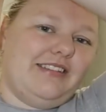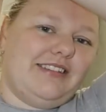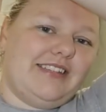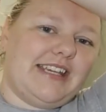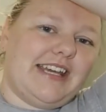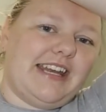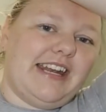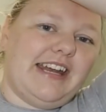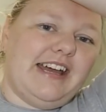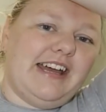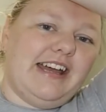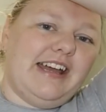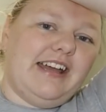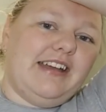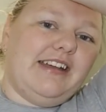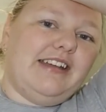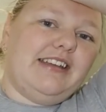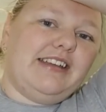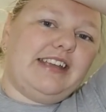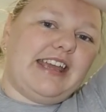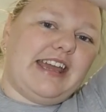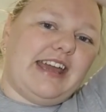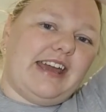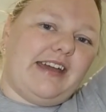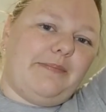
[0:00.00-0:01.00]

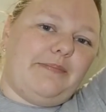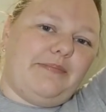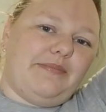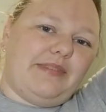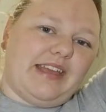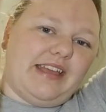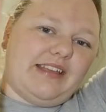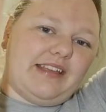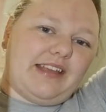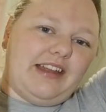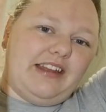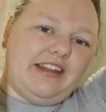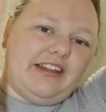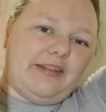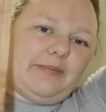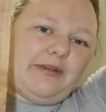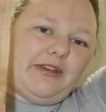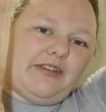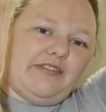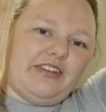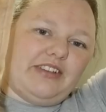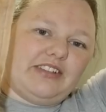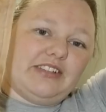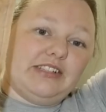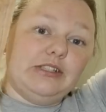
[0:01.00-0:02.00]
Ta-da! Yeah, that color's
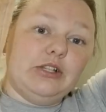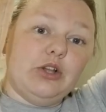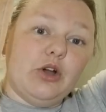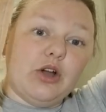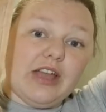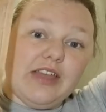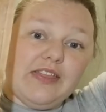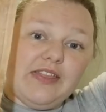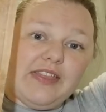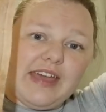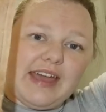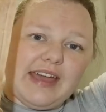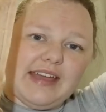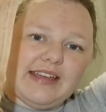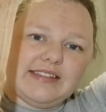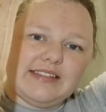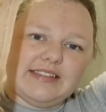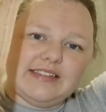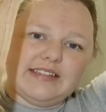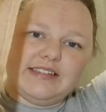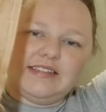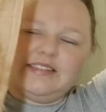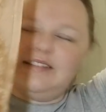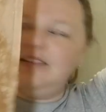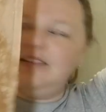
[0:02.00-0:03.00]
perfect. Look at that.